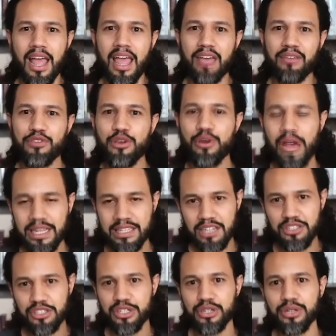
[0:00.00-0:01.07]
if you had to
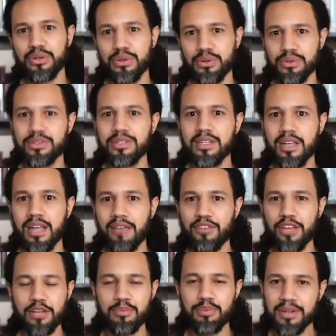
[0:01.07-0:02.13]
choose, if you
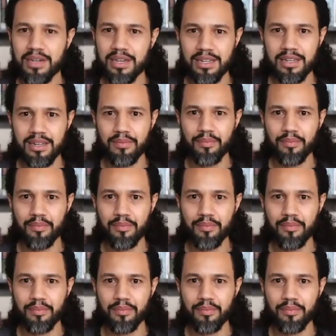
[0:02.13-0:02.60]
had to put